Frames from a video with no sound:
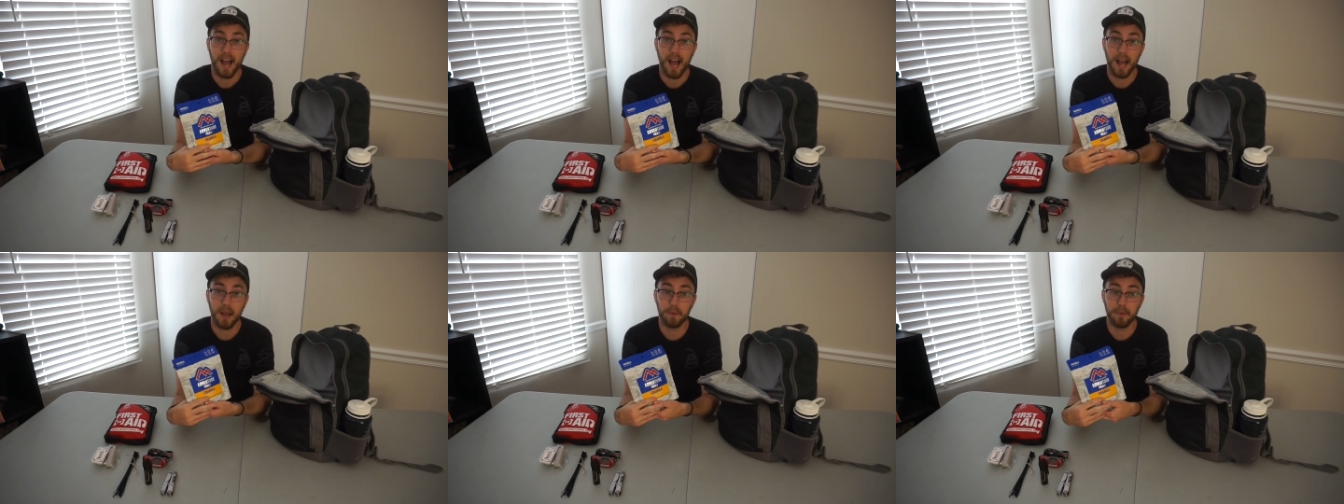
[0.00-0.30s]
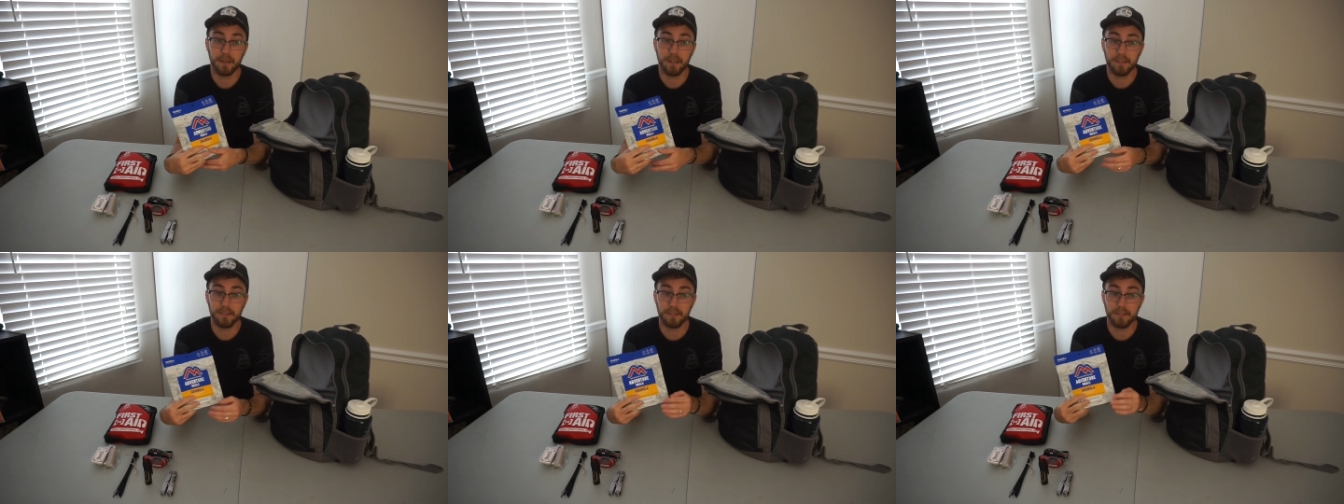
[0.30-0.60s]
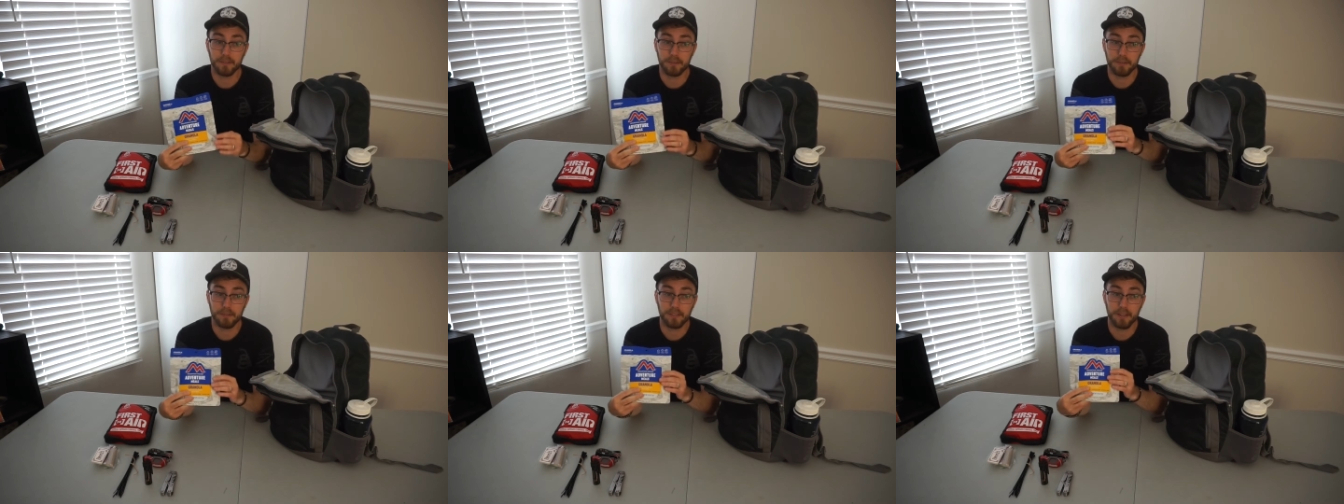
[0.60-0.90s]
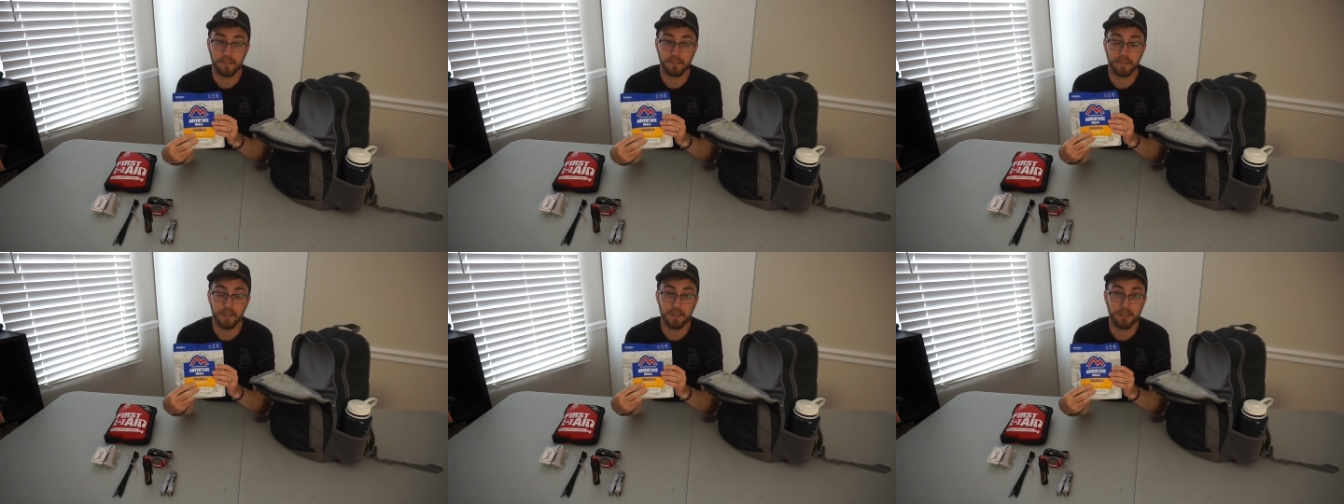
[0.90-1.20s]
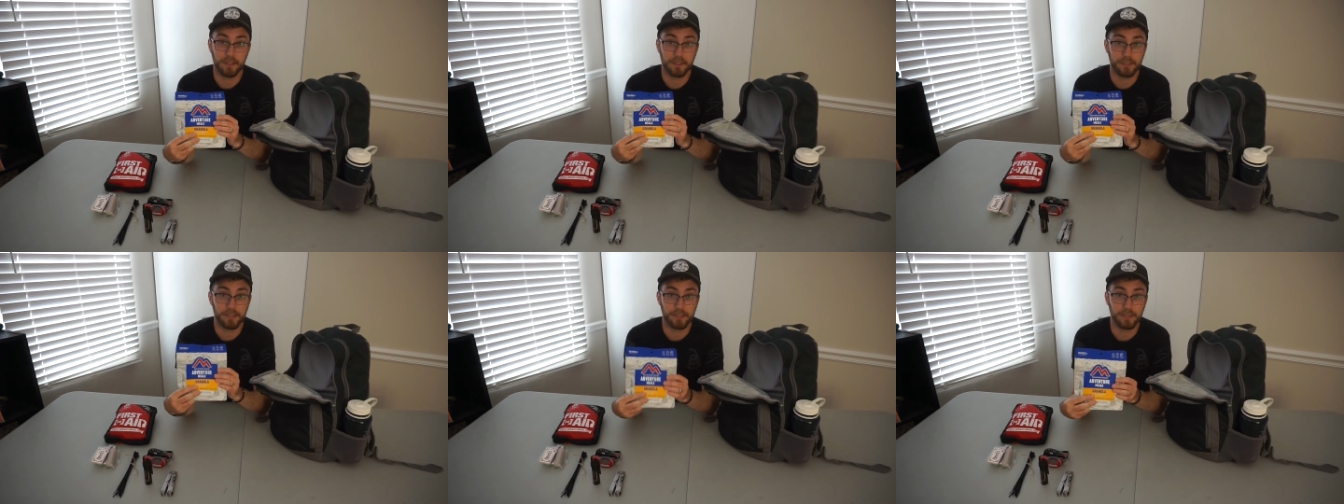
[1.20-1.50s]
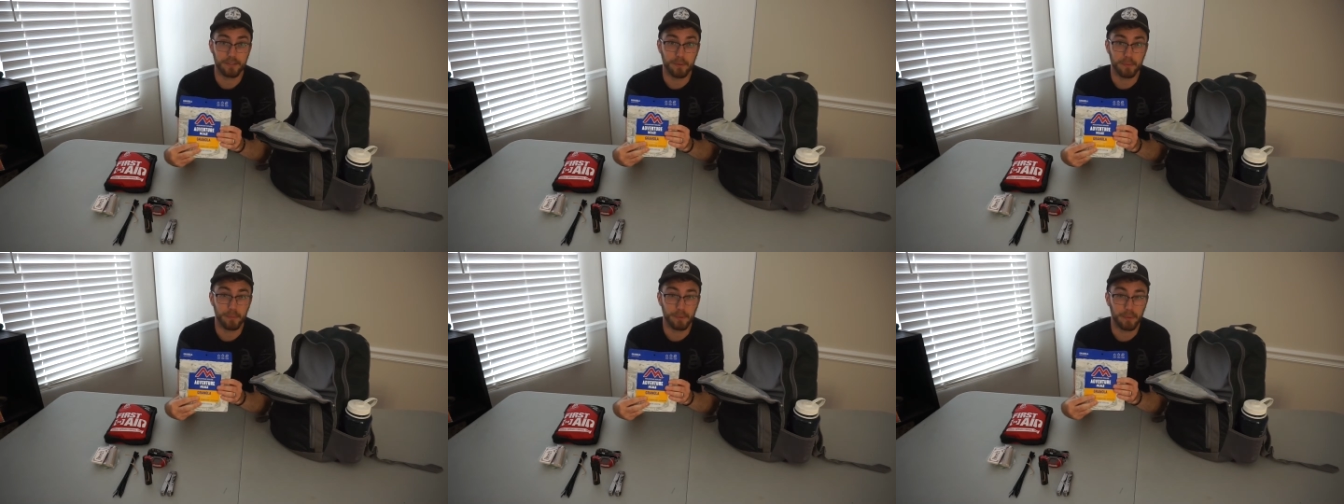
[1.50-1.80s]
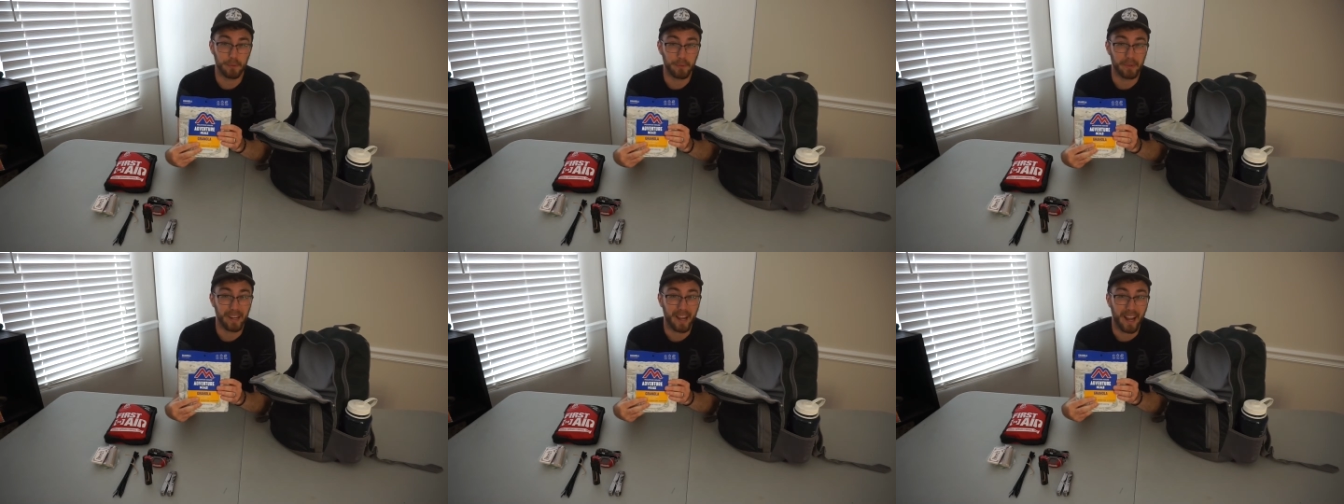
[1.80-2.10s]
I would either do stuff that you can just simply
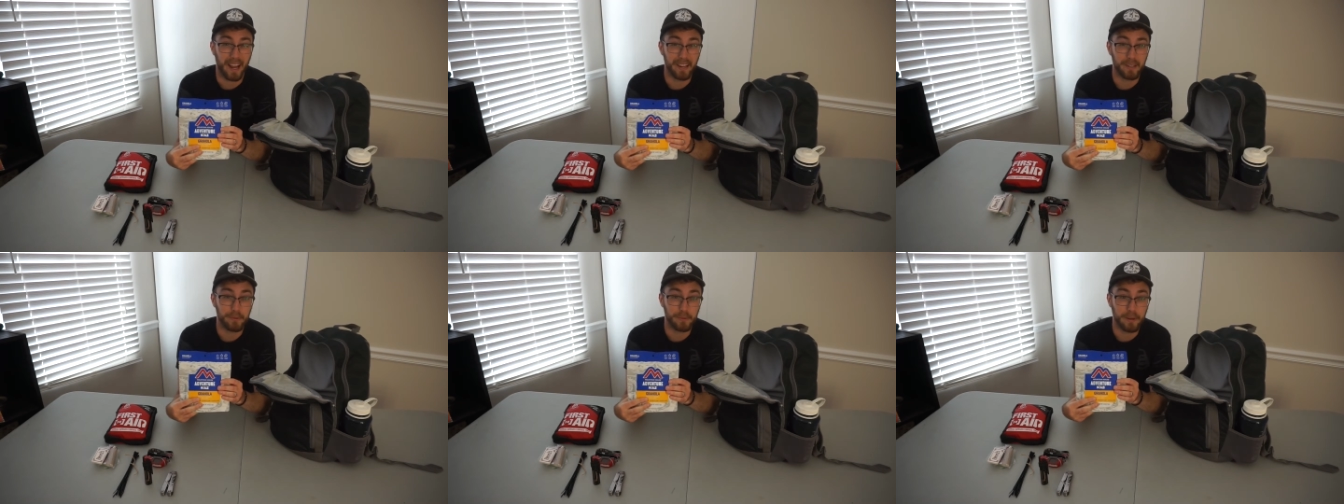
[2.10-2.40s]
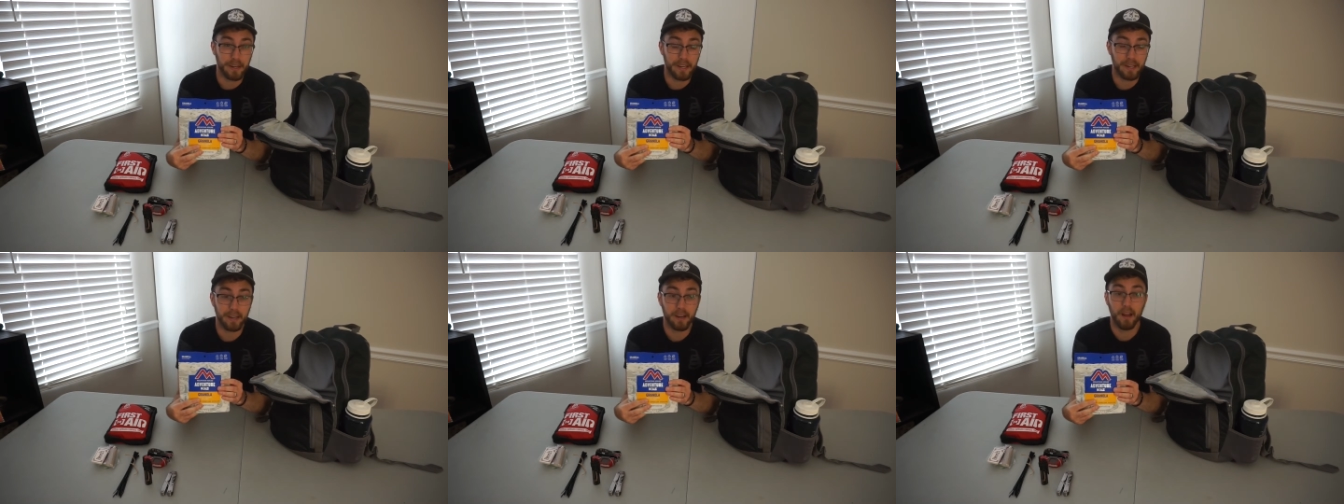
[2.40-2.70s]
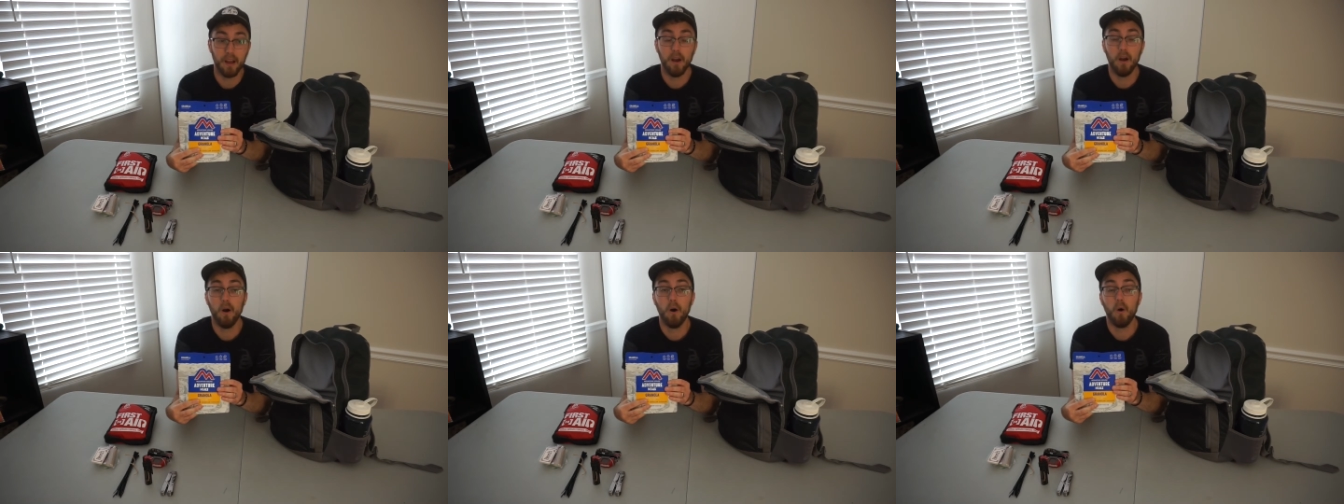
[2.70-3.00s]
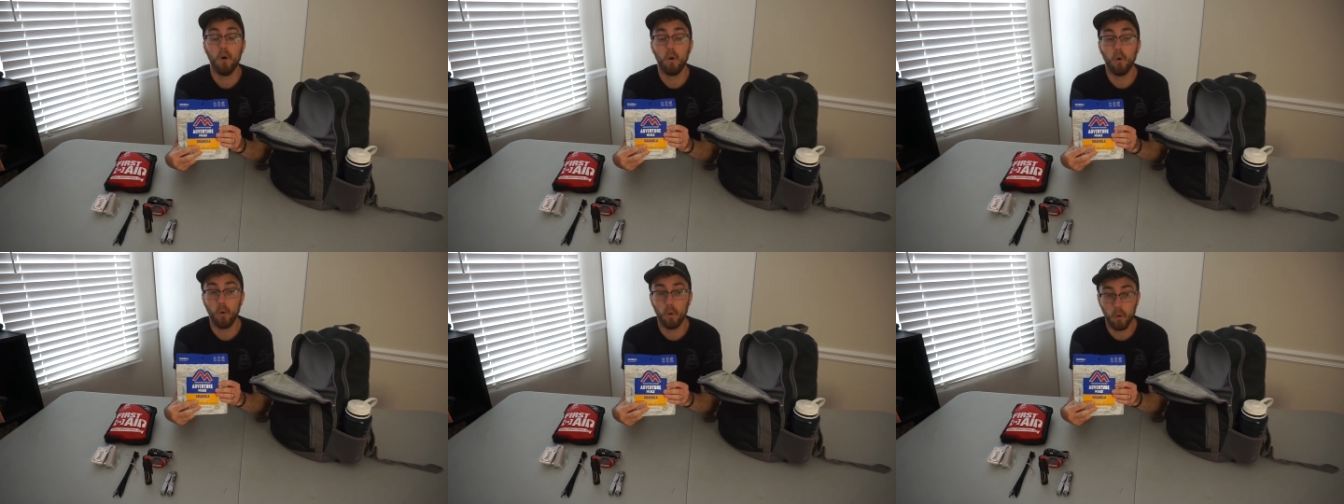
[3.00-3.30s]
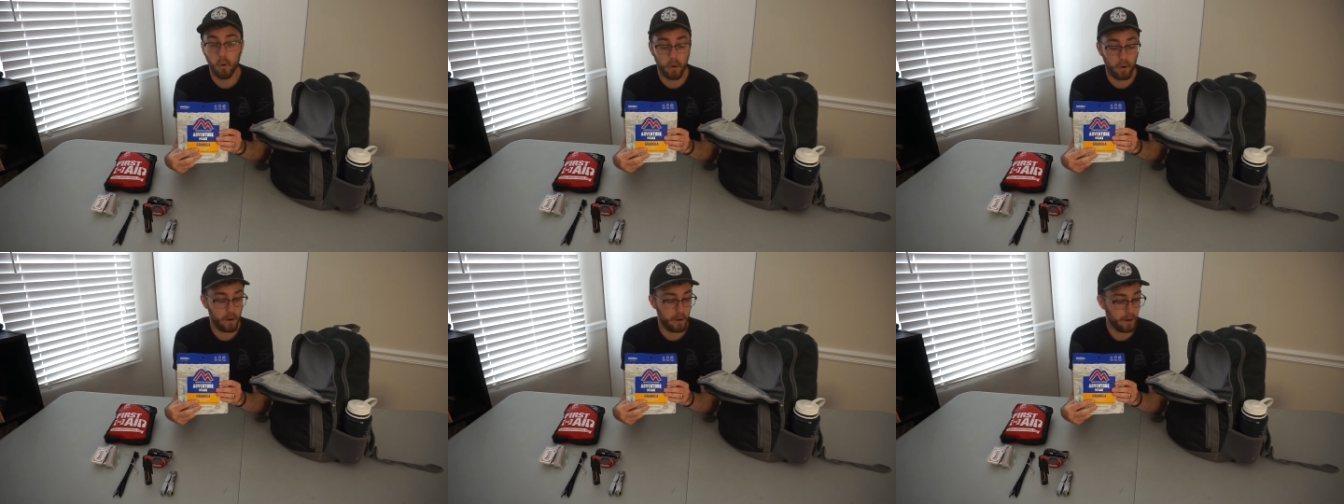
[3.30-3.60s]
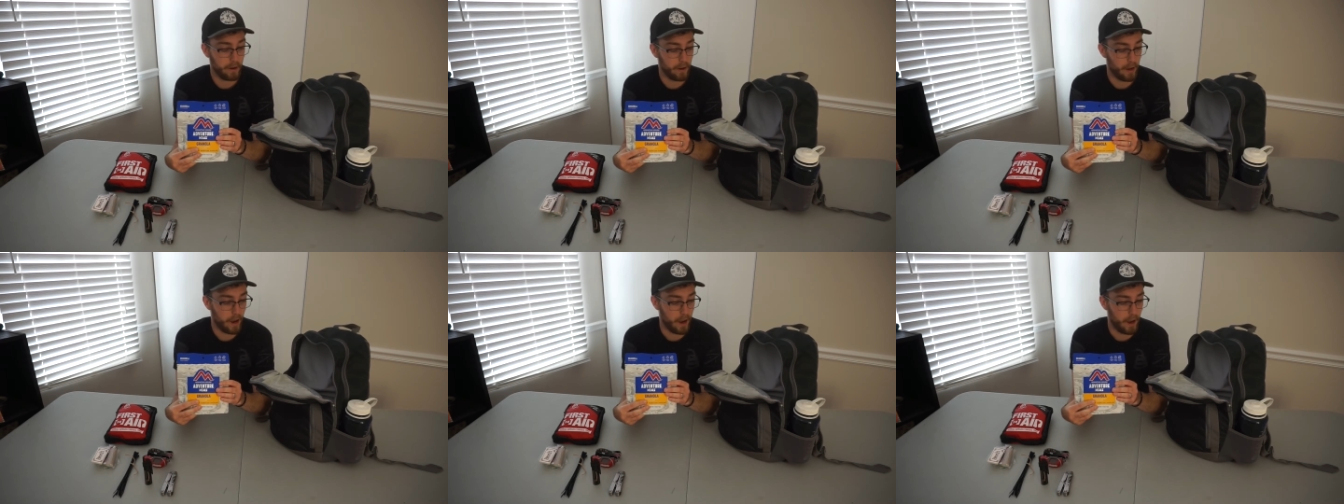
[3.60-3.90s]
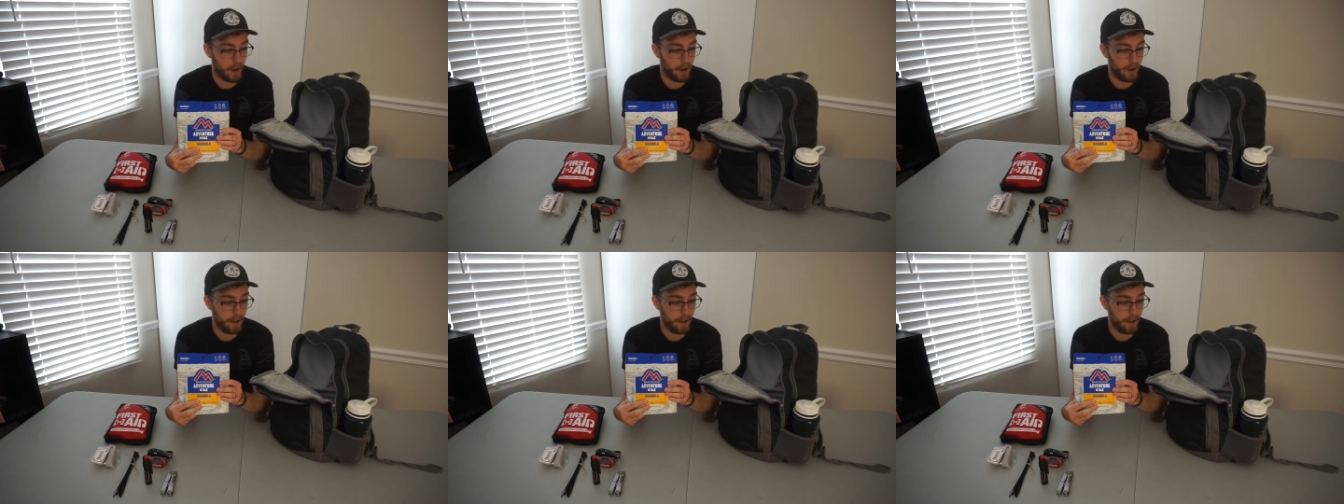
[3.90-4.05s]
rehydrate, or